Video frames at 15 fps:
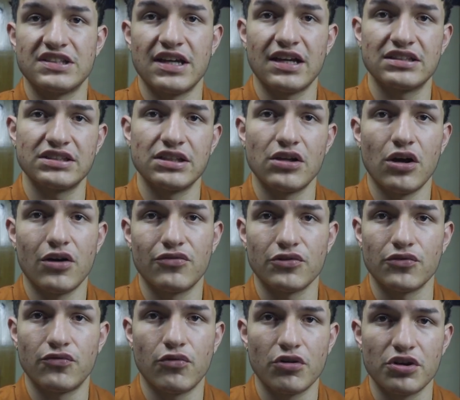They actually offer
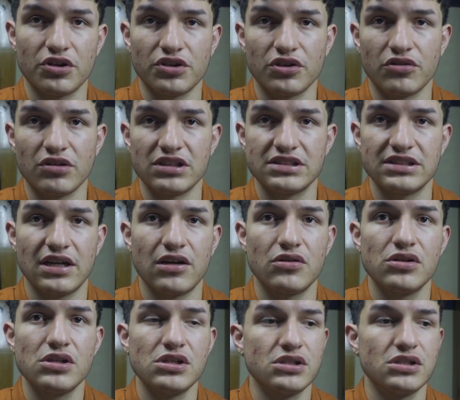4-year degrees now.